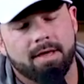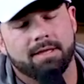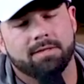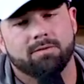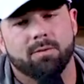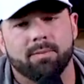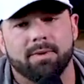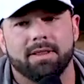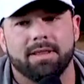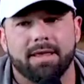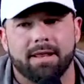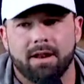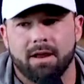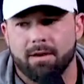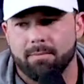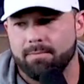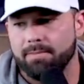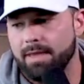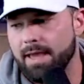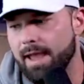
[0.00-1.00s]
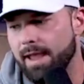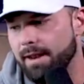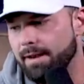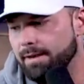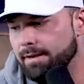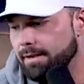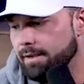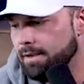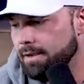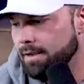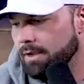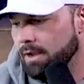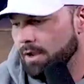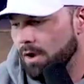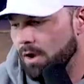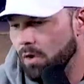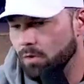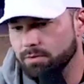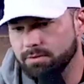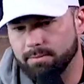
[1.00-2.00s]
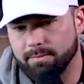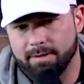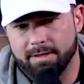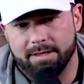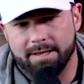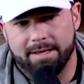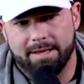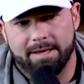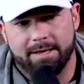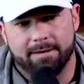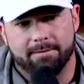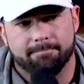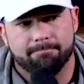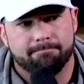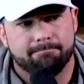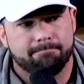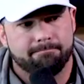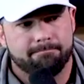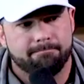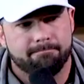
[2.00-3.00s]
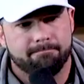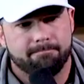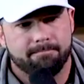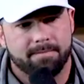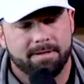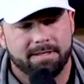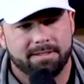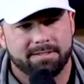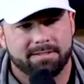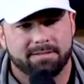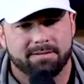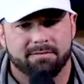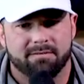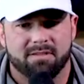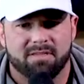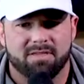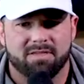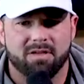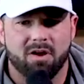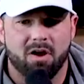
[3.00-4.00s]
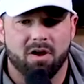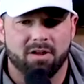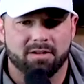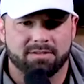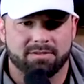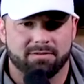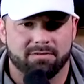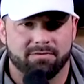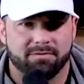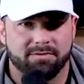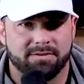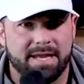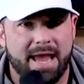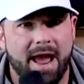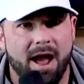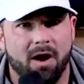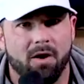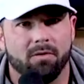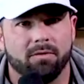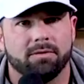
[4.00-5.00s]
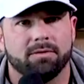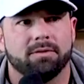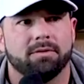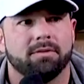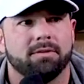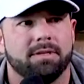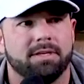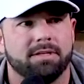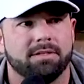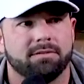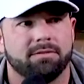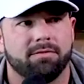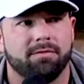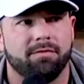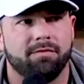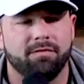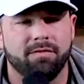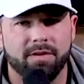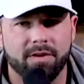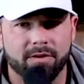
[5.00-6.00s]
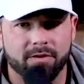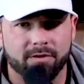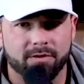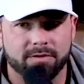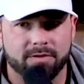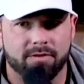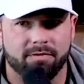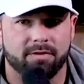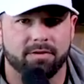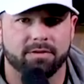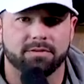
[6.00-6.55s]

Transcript: It's when we let up that ultimately these thoughts of doubt, these fears of